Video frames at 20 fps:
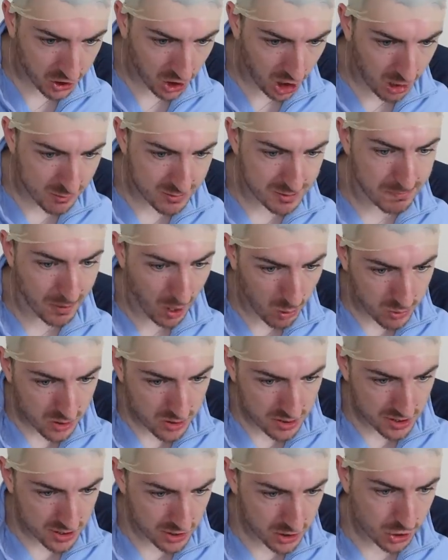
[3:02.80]
terms,
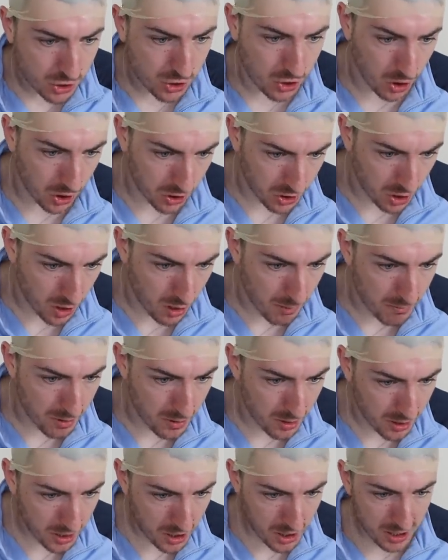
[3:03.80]
bonuses, shirt
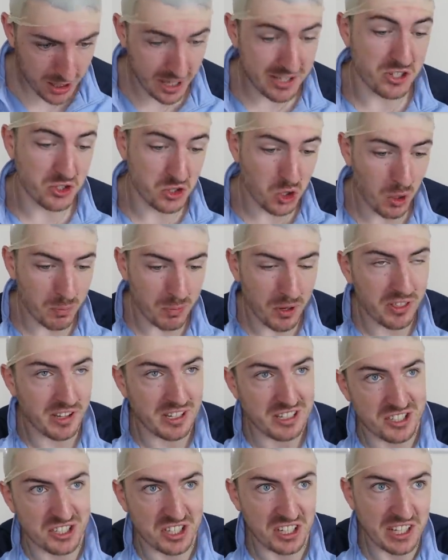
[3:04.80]
number. Let's just hope
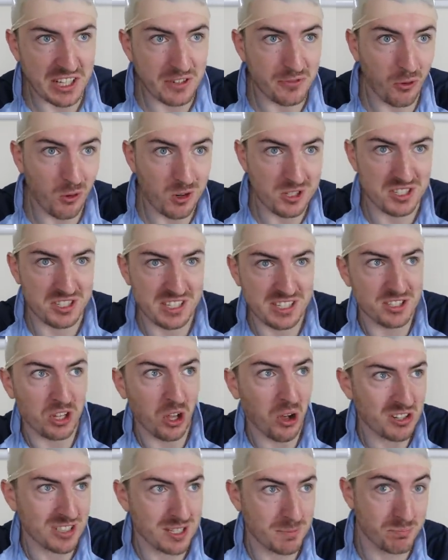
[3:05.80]
nothing silly forces these
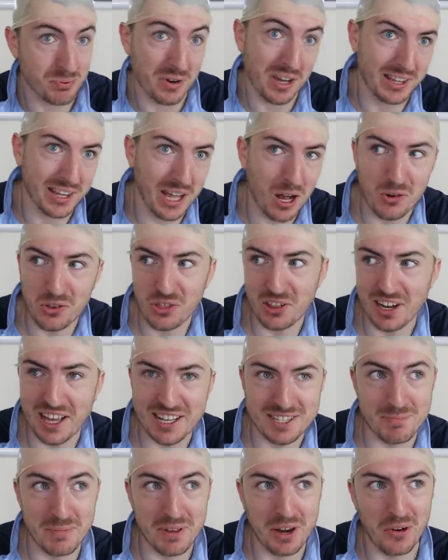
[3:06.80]
talks to break down at the
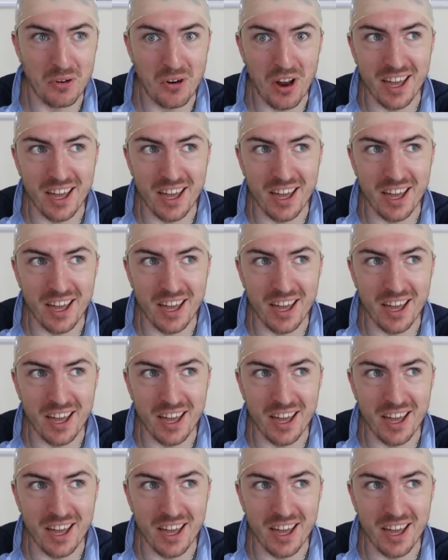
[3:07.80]
last minute,